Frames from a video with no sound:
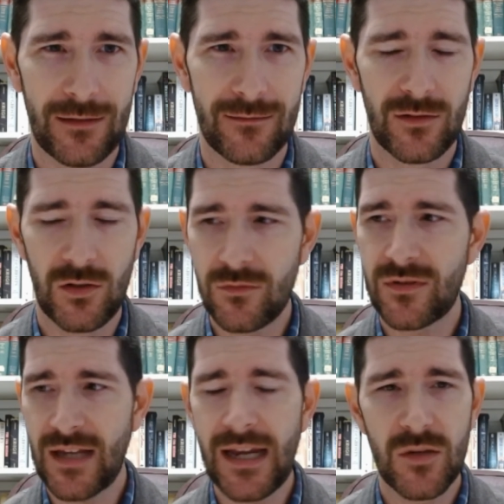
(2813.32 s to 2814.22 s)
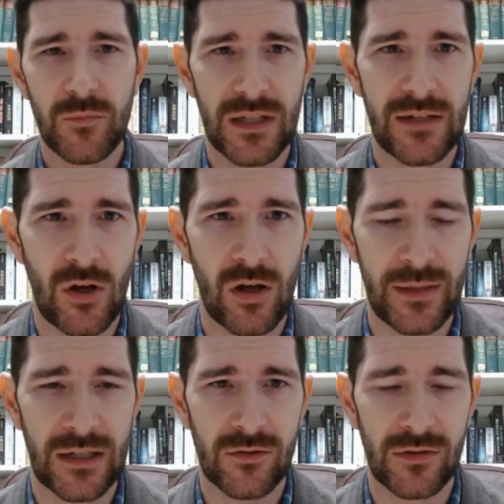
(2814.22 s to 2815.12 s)
You say you believe all
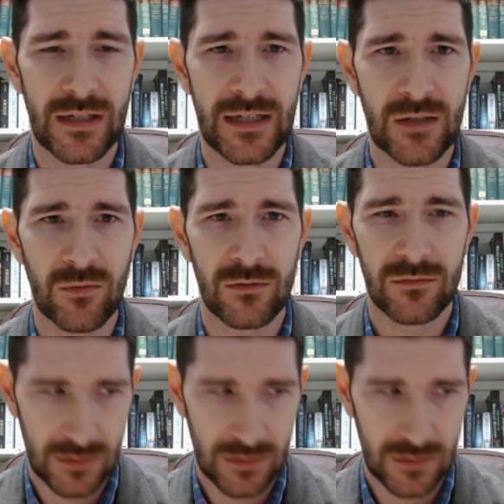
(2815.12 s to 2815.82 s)
men are created equal.